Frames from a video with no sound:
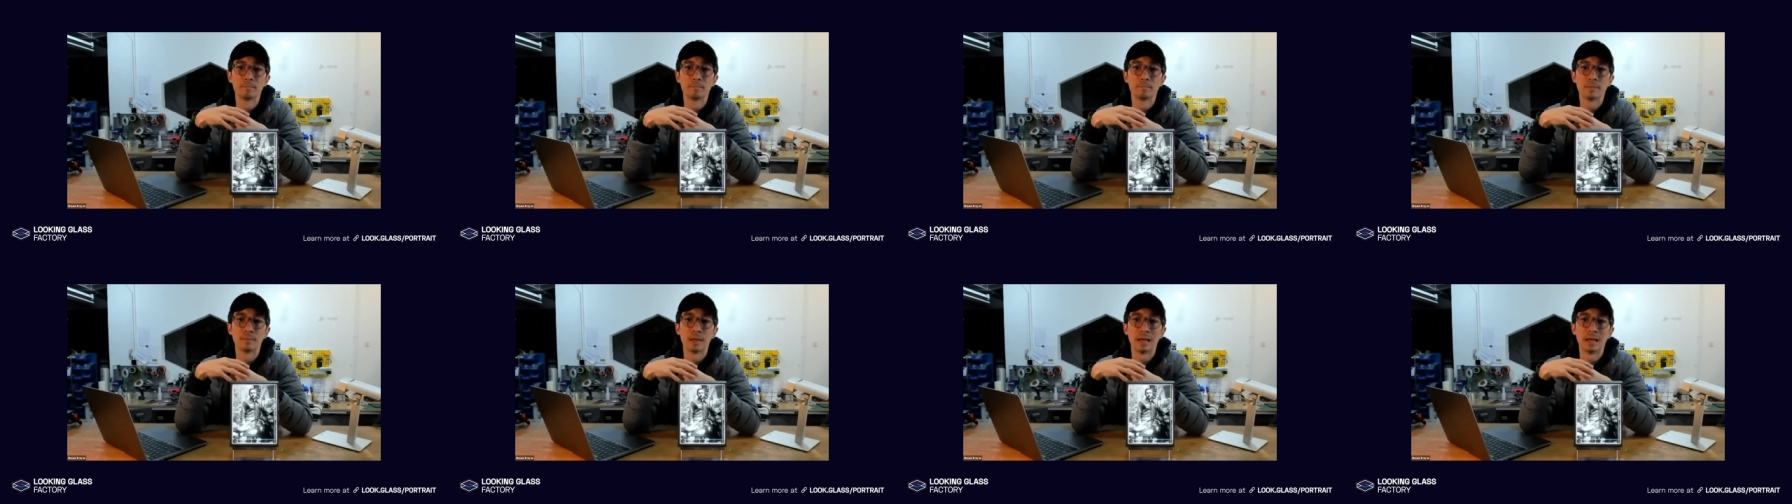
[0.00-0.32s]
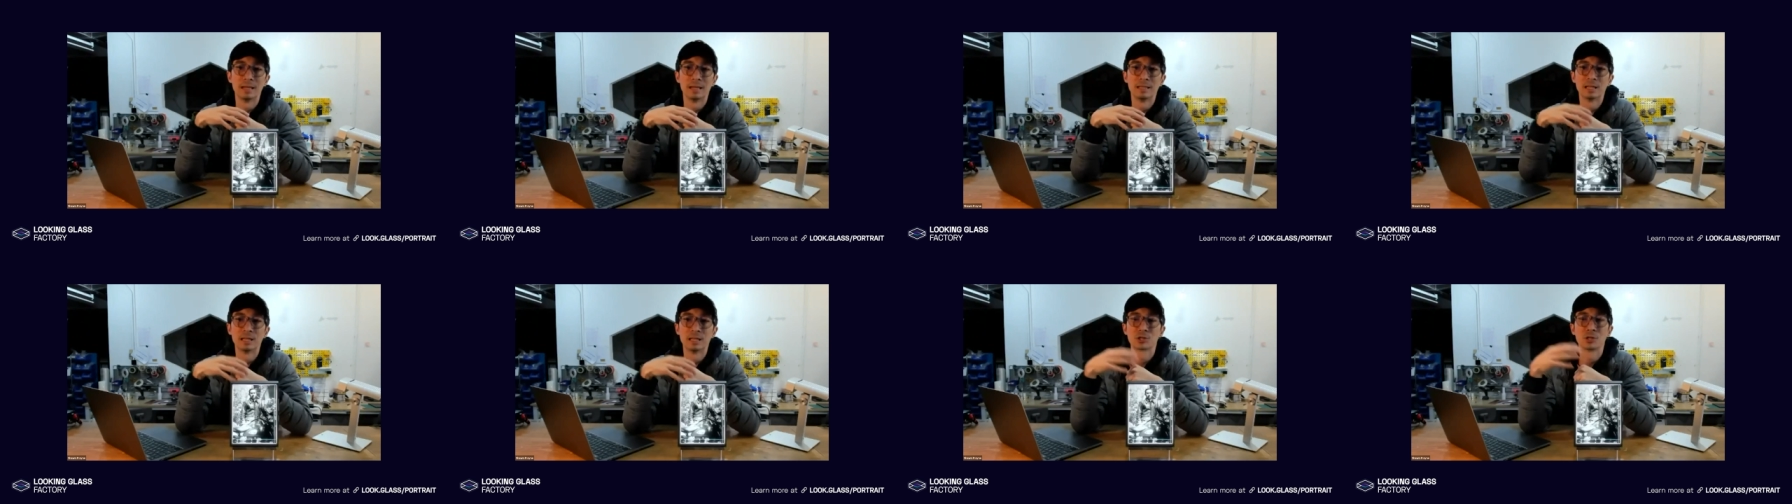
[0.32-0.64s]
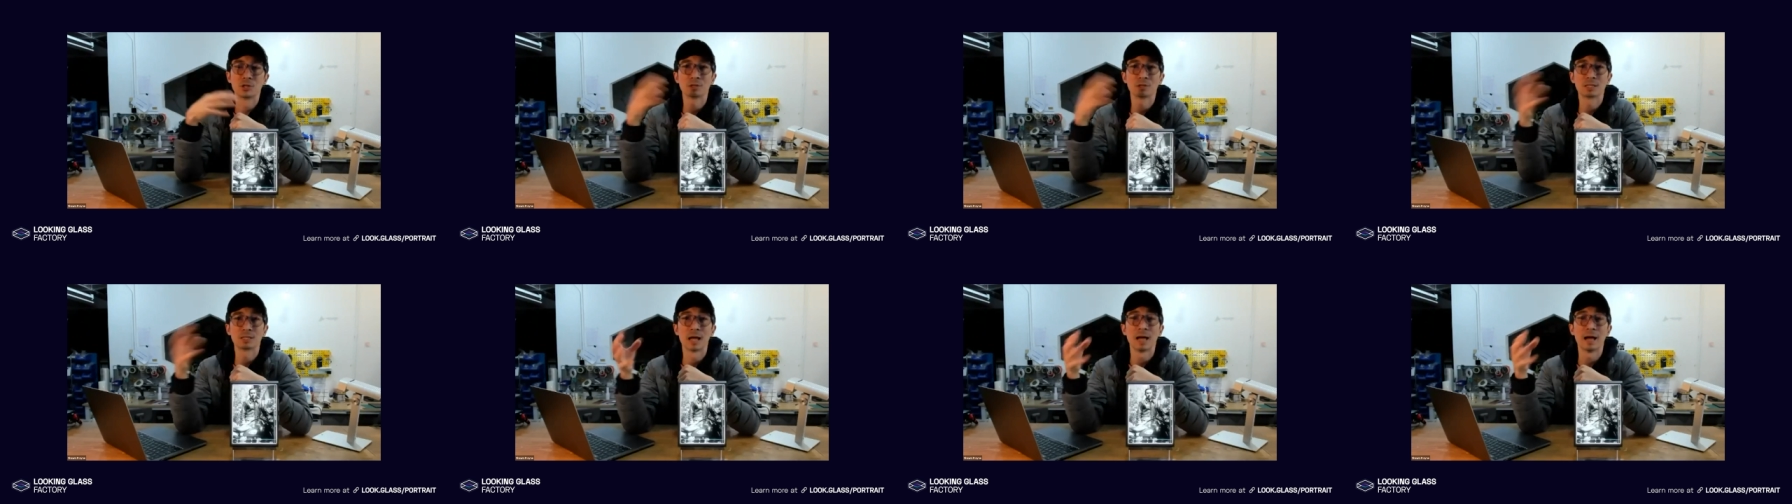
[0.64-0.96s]

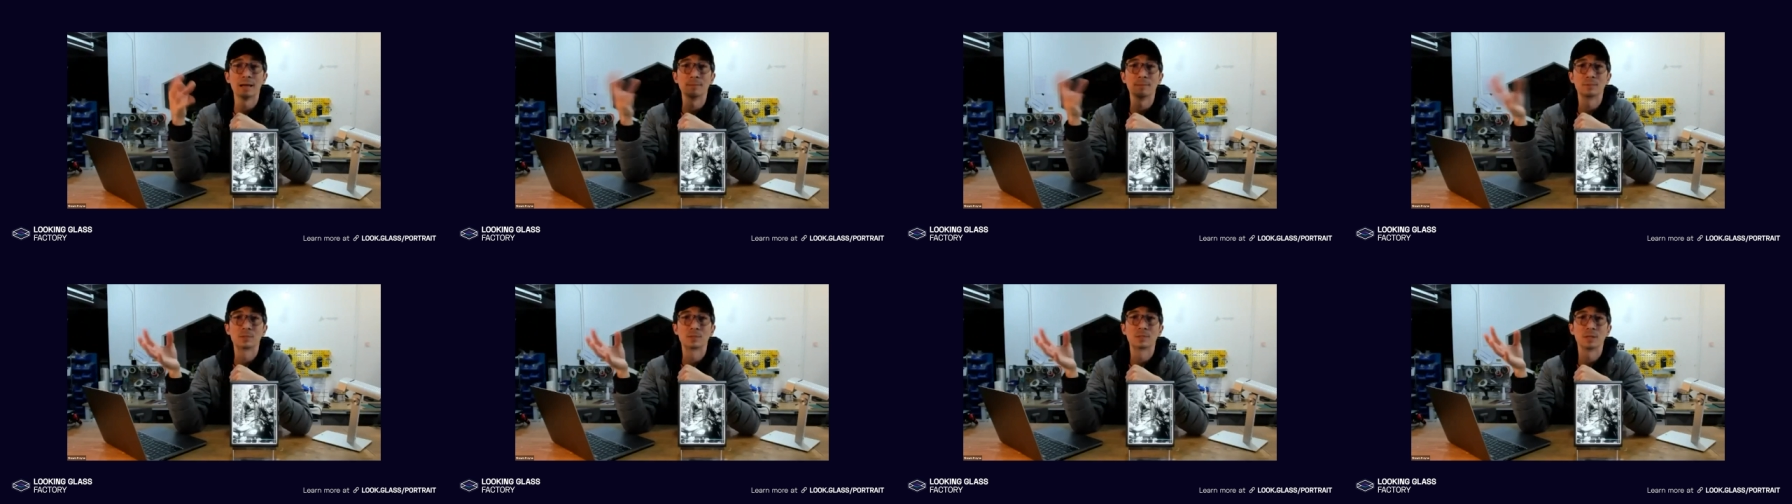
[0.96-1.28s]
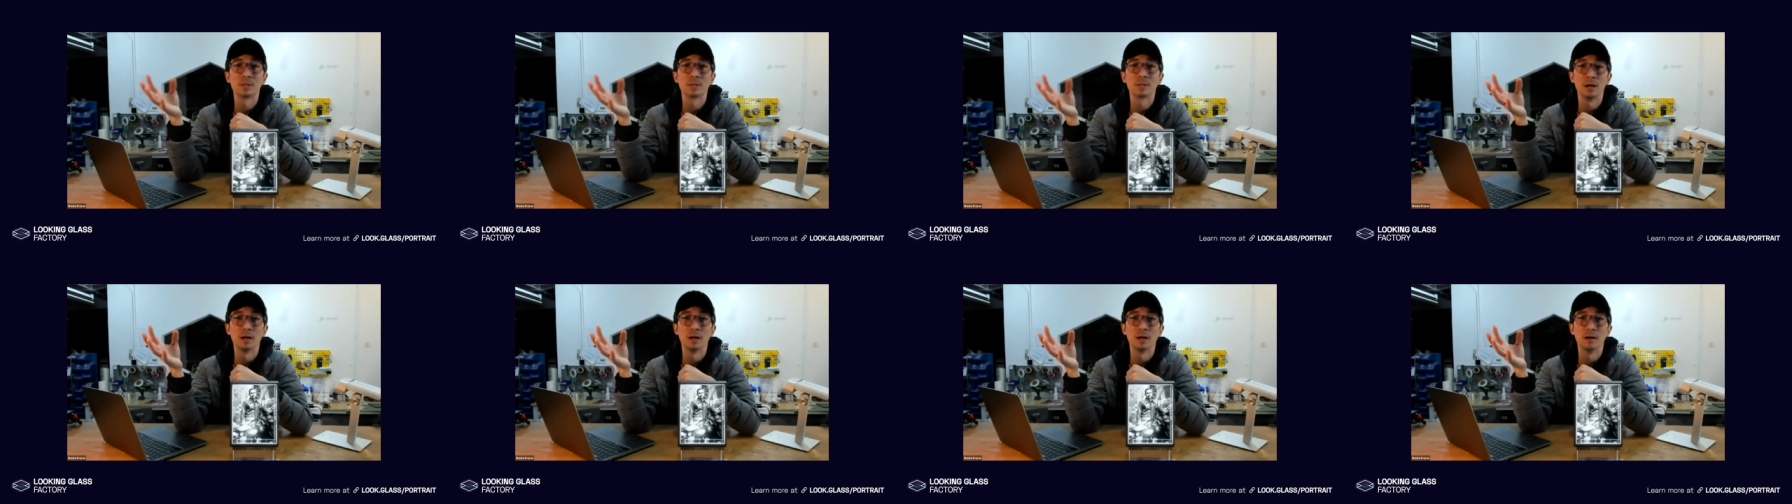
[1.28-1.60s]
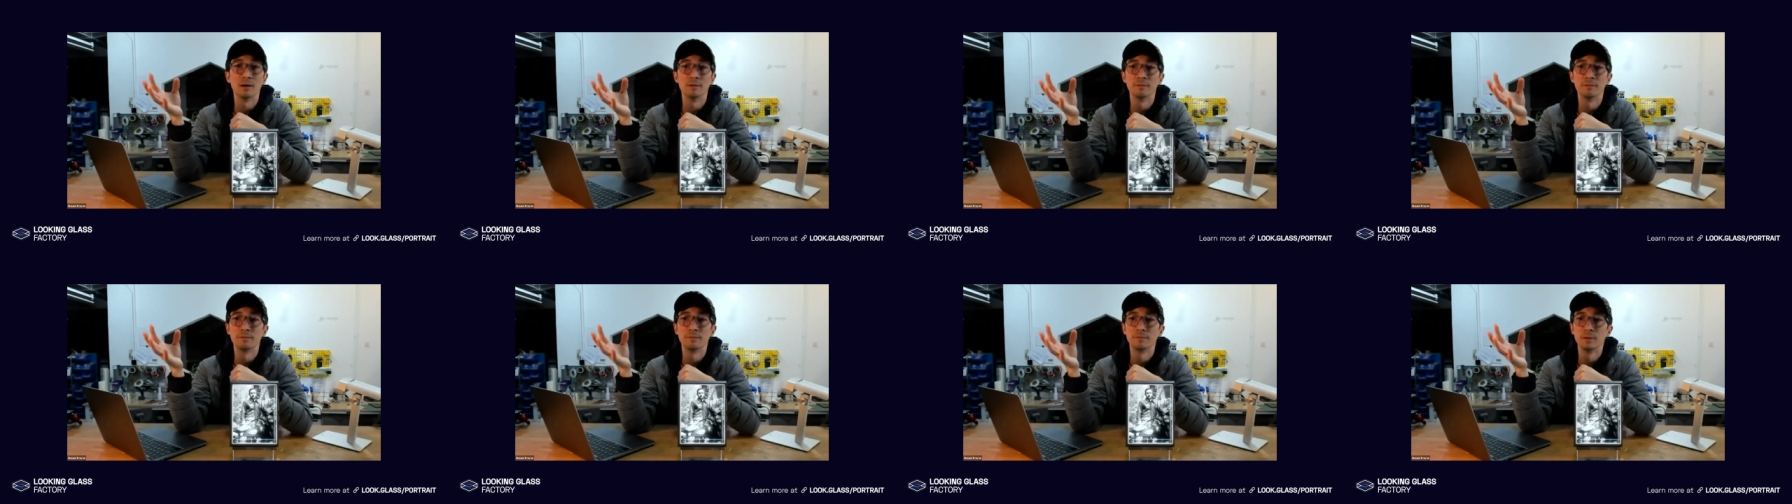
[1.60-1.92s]
additional types
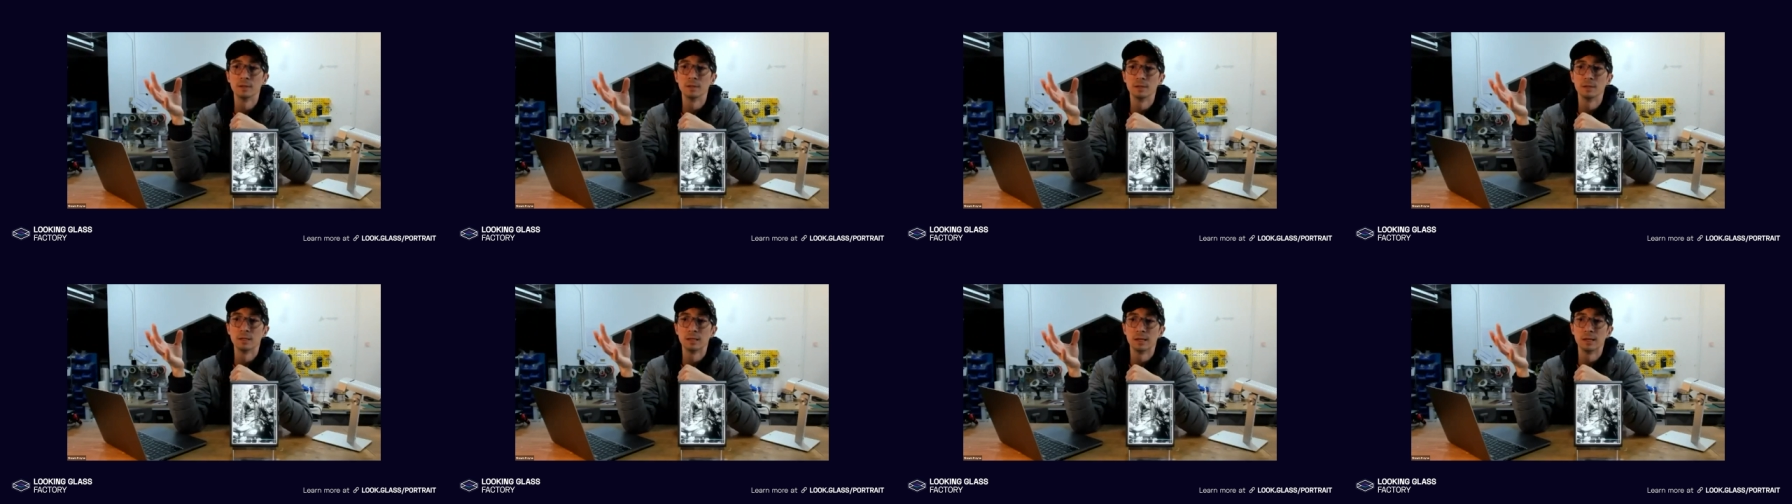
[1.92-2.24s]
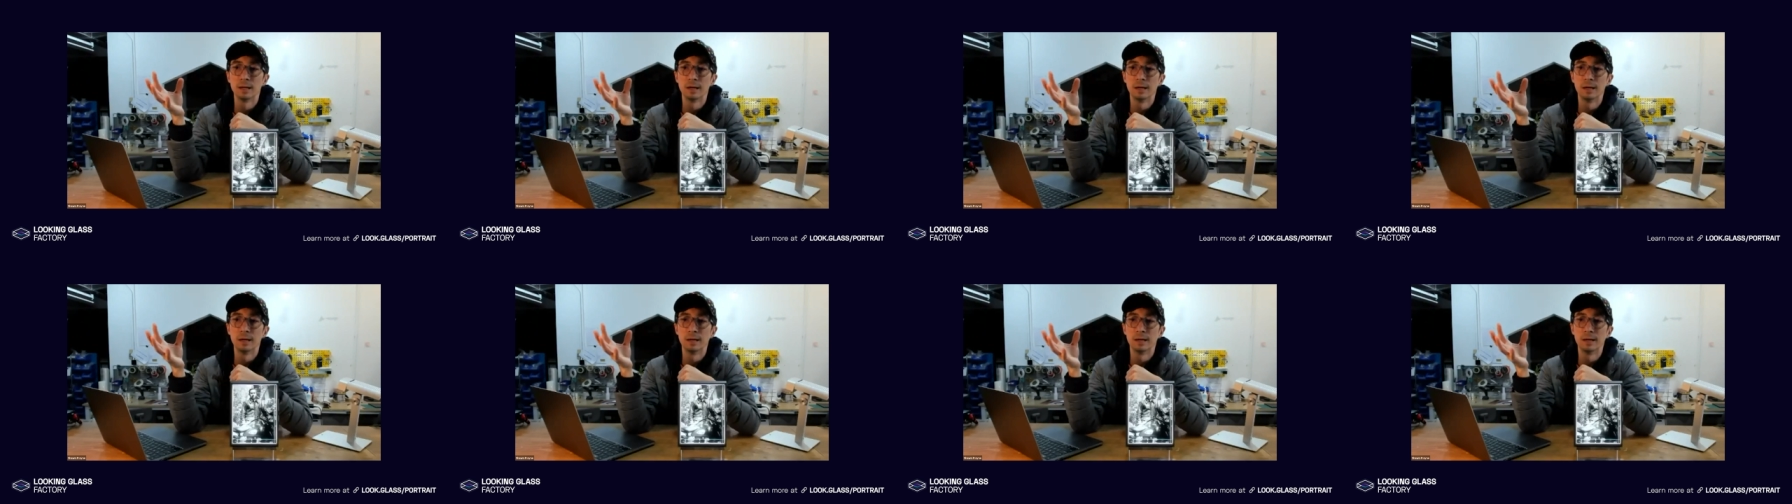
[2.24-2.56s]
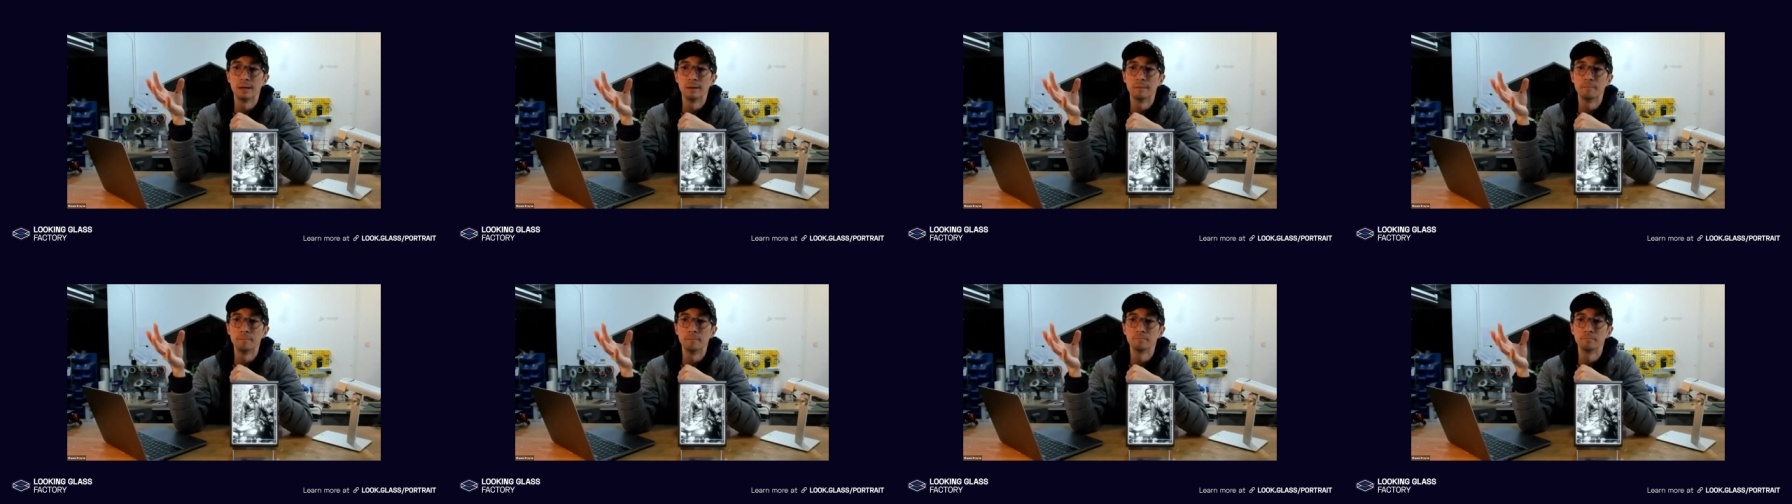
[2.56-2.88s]
of,
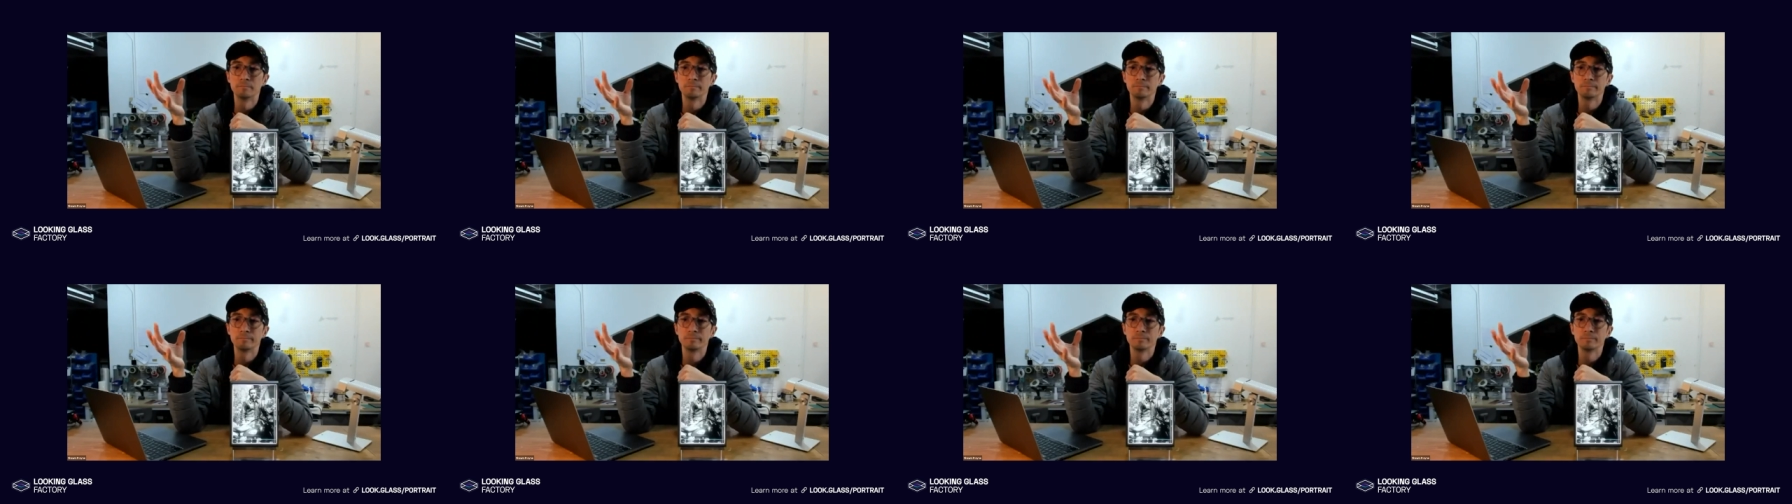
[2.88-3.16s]
um,